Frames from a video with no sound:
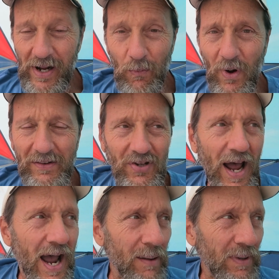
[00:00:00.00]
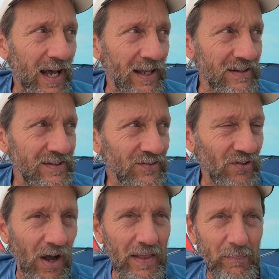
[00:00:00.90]
At one time I
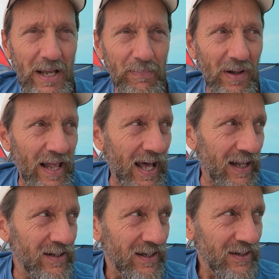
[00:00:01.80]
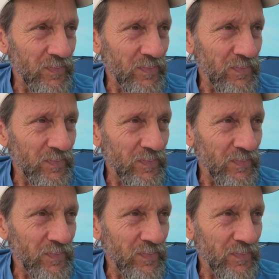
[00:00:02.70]
saw that PayPal had,